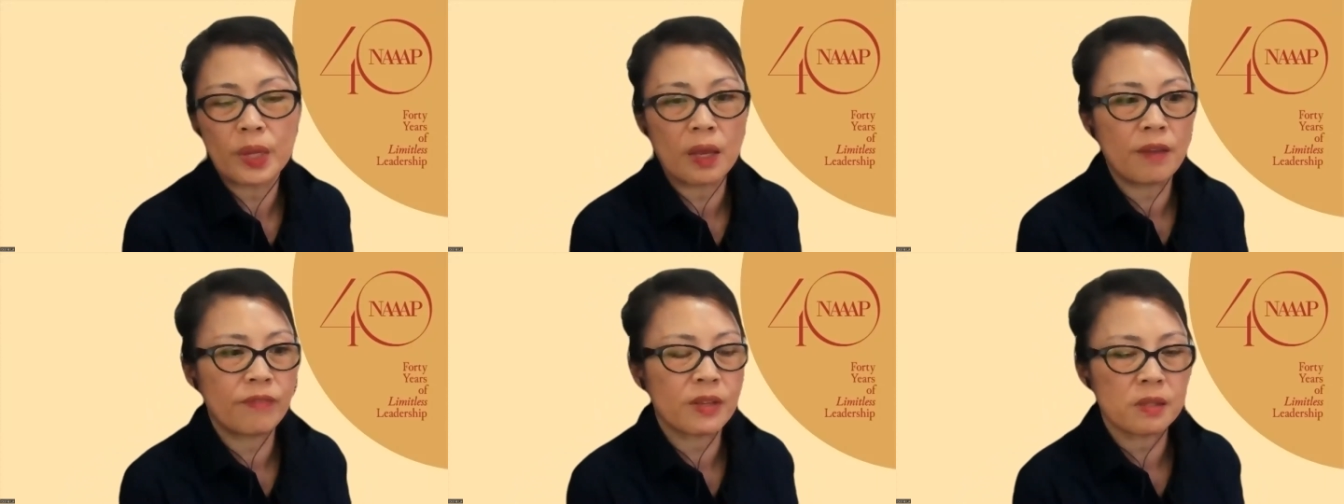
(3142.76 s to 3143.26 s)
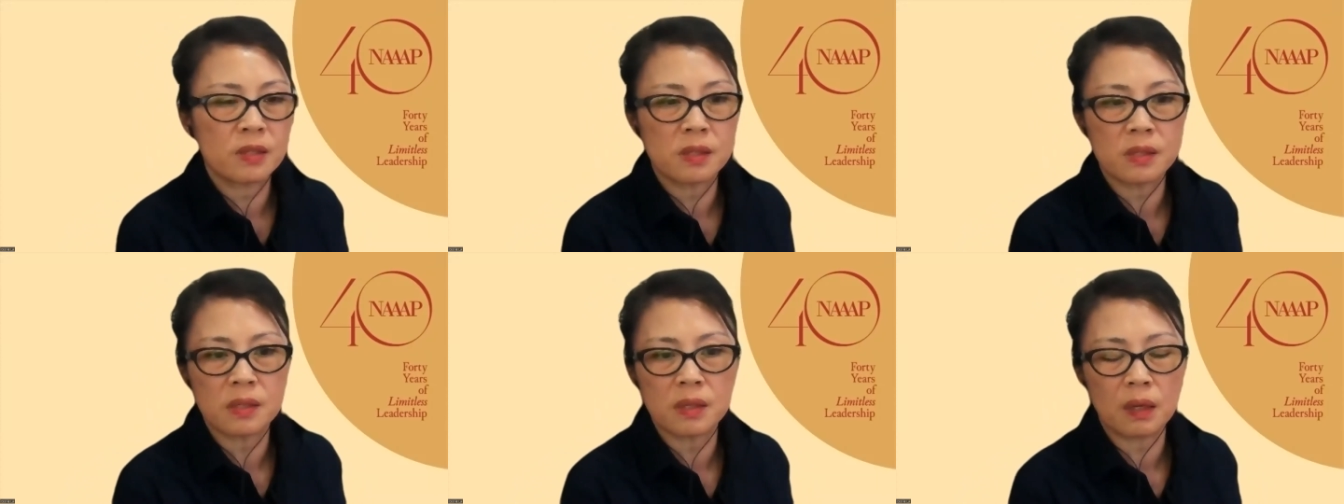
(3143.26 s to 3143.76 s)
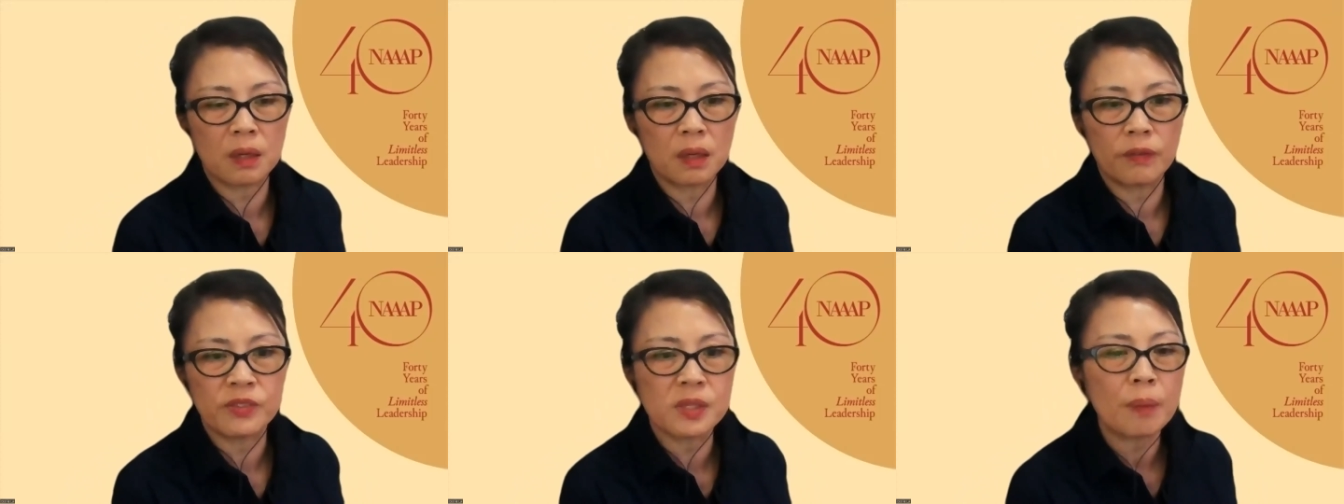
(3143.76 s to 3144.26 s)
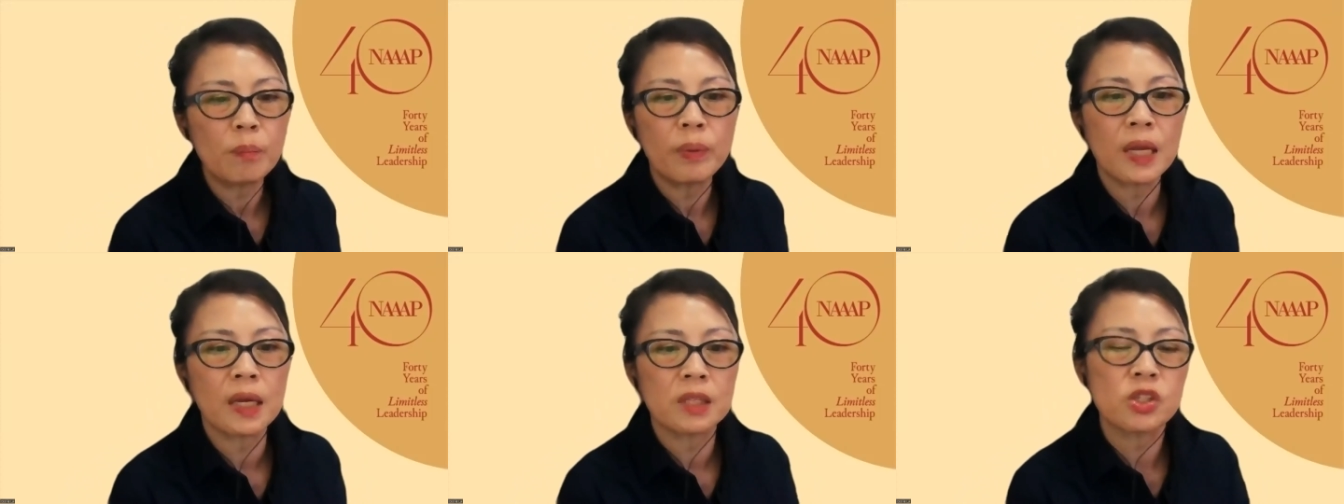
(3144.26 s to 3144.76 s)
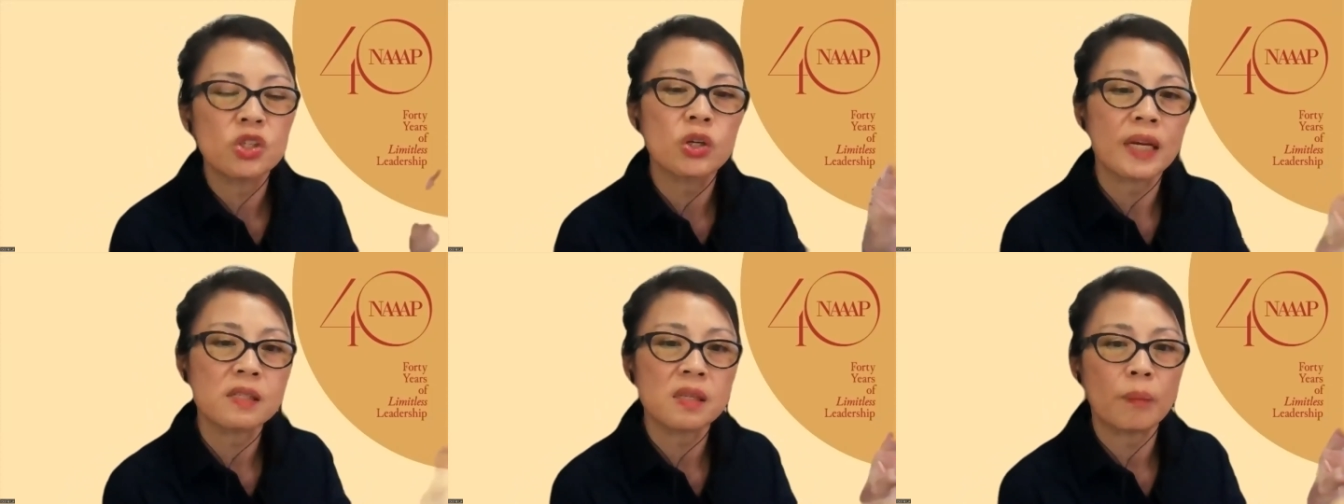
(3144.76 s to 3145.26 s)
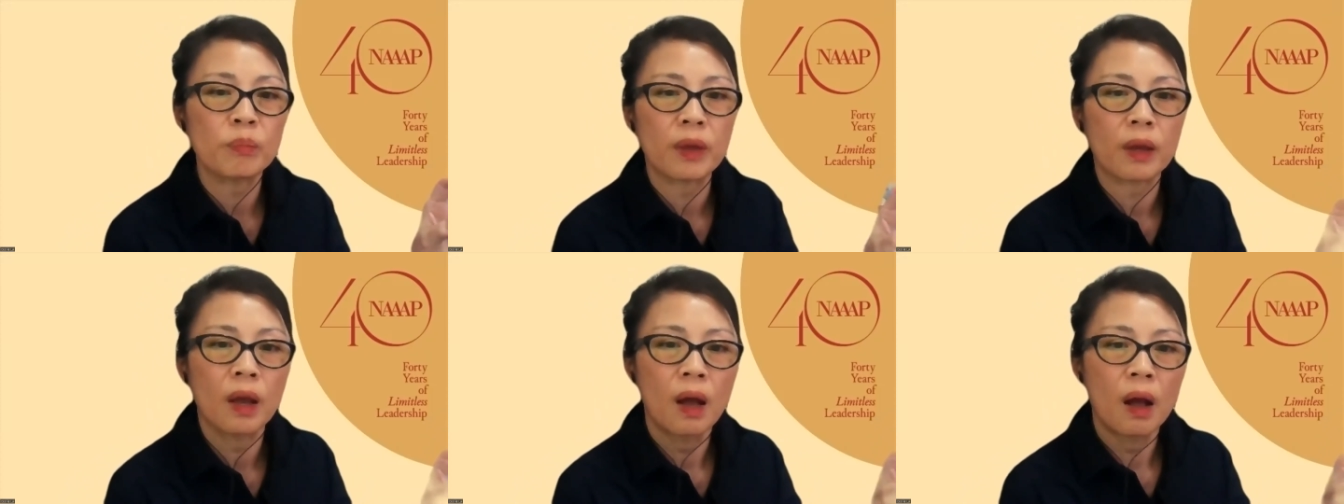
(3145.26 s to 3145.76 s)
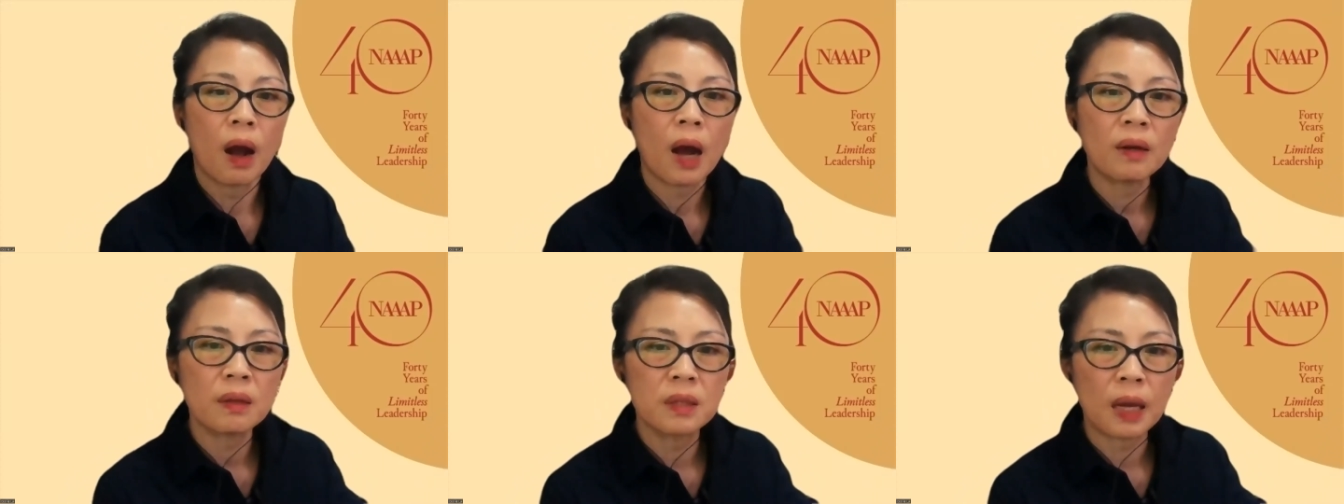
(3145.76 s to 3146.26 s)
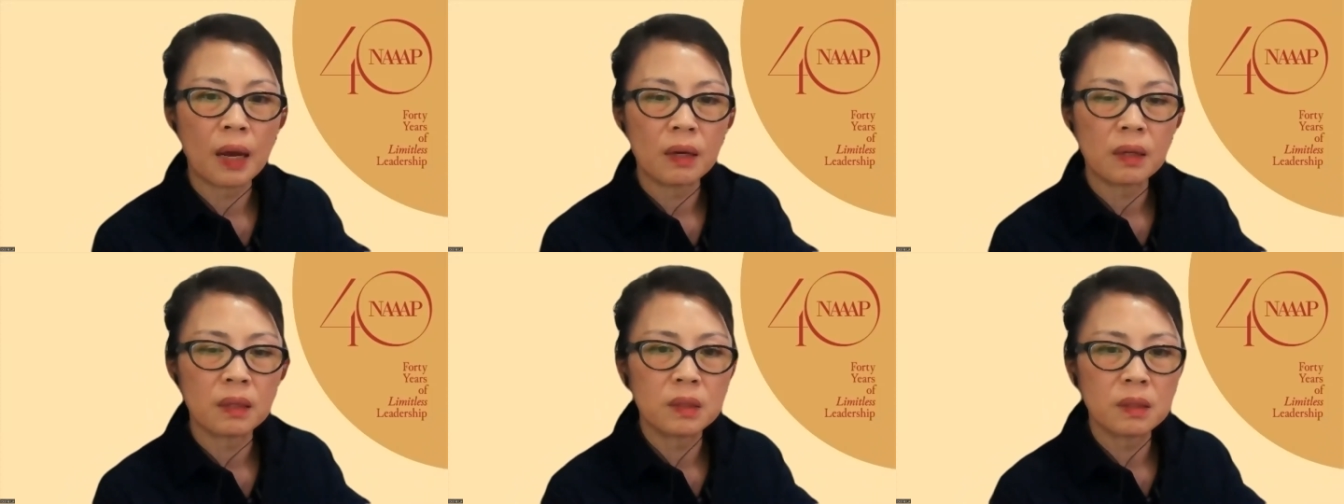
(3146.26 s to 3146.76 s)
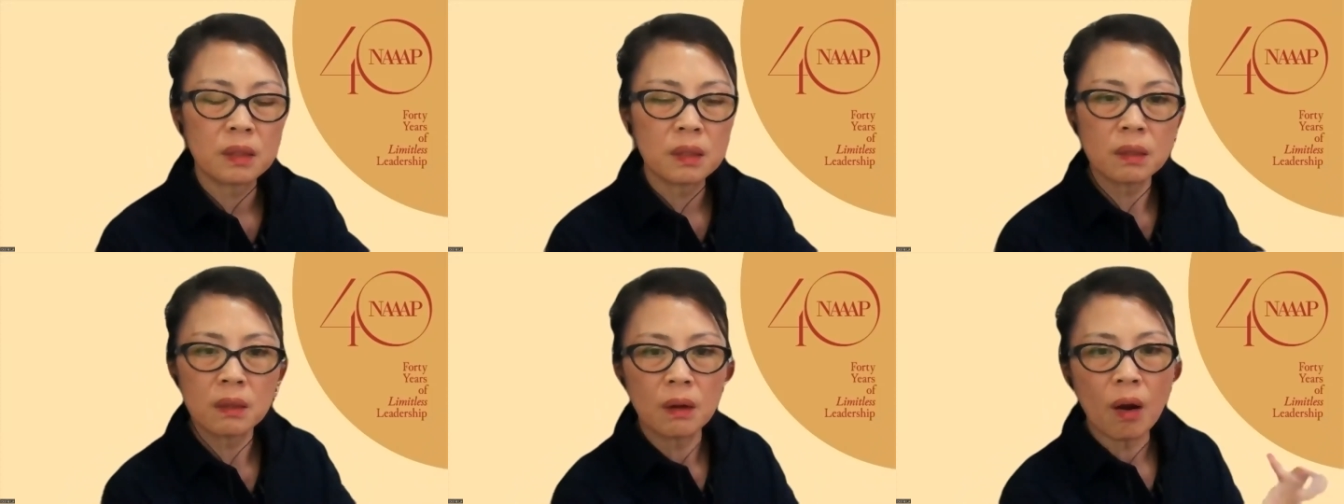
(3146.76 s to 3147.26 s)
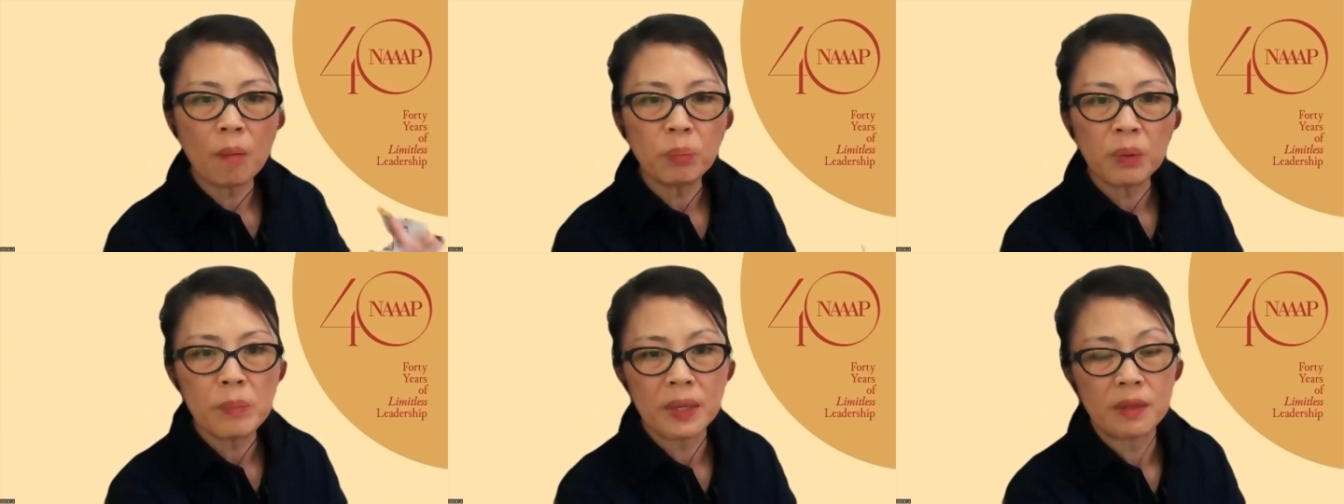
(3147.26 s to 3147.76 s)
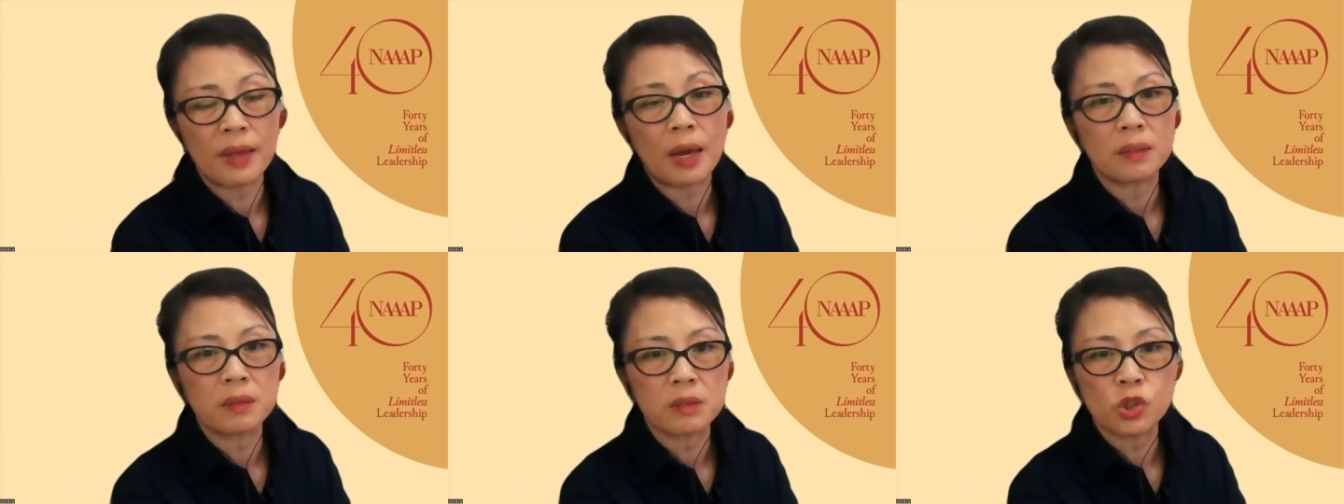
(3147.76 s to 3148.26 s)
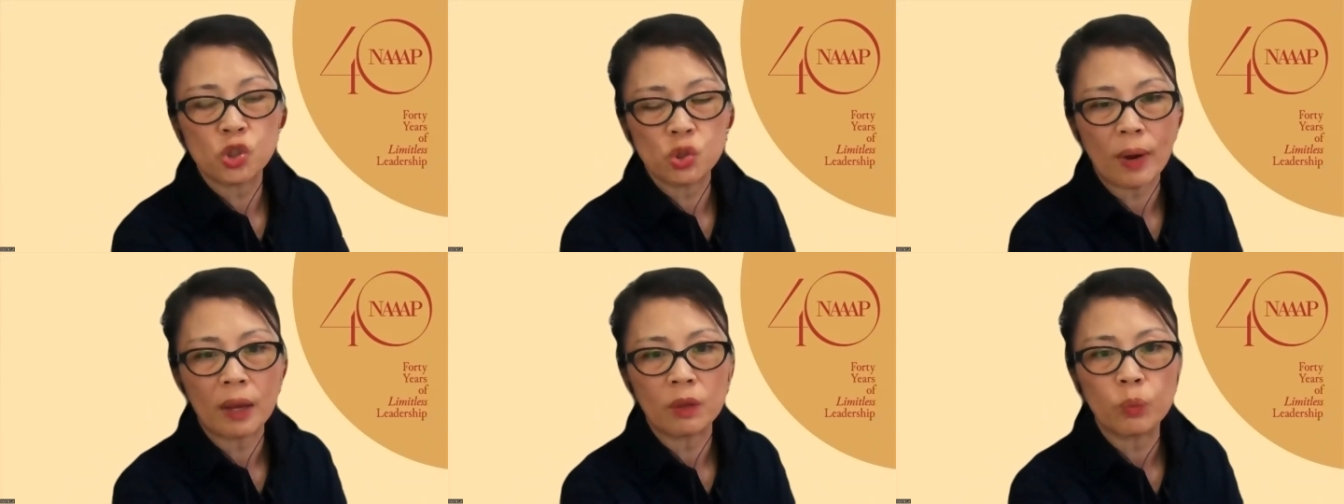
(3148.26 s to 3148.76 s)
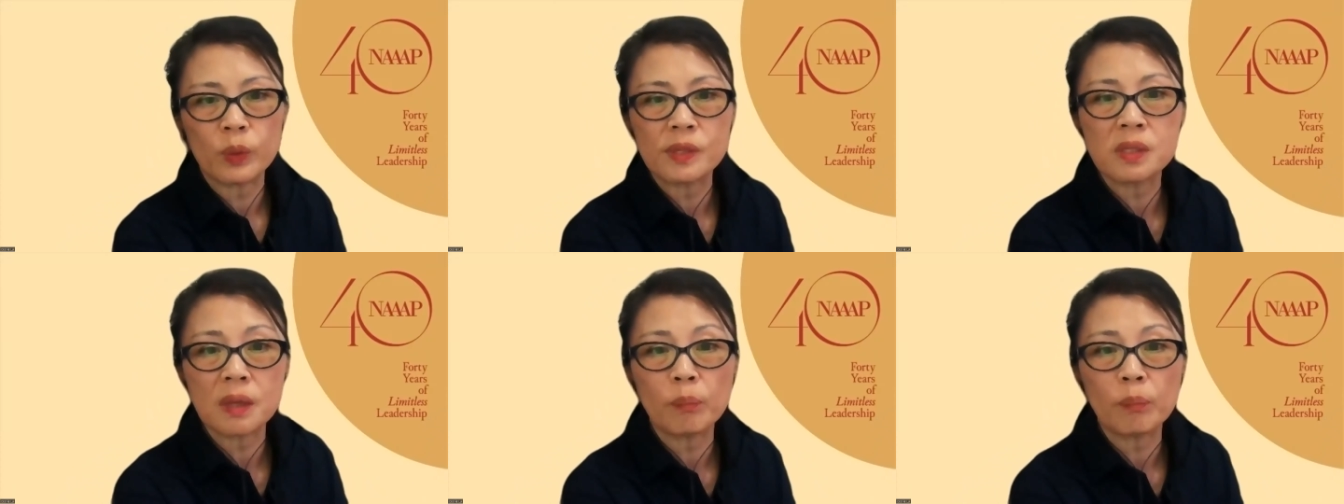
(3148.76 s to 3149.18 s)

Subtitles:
if somebody is good at something, how to complement that strength with